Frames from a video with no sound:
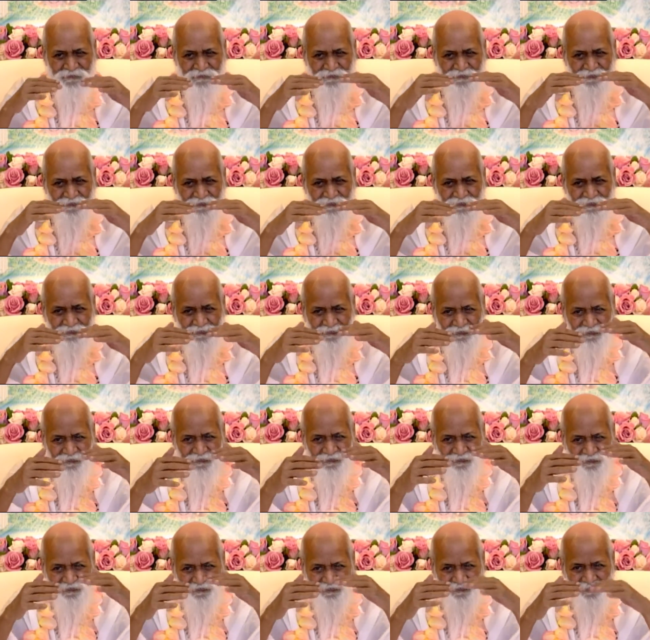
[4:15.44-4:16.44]

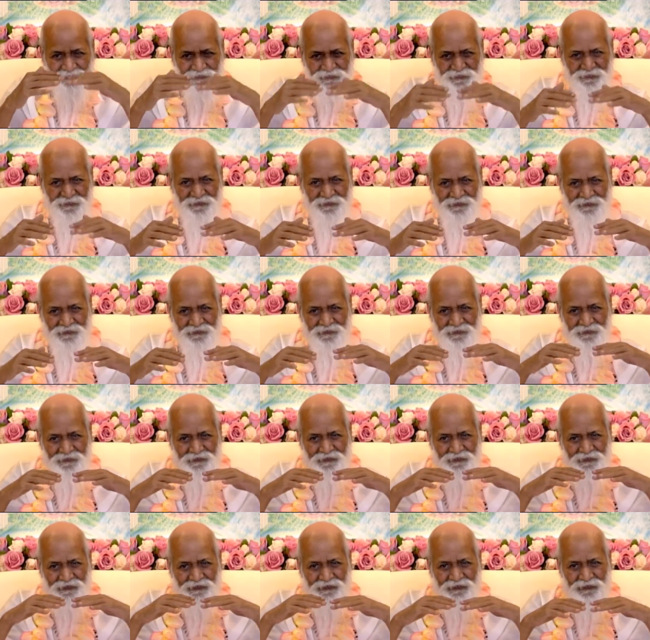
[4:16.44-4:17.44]
Nobody speaks.